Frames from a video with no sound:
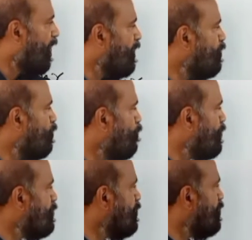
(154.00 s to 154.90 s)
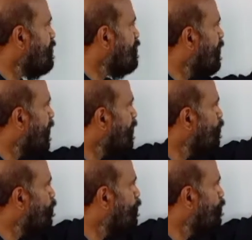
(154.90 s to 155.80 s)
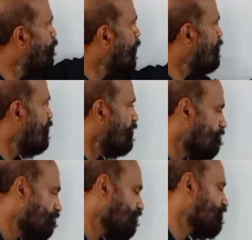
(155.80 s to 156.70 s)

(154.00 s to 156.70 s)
angle of incidence and angle of refraction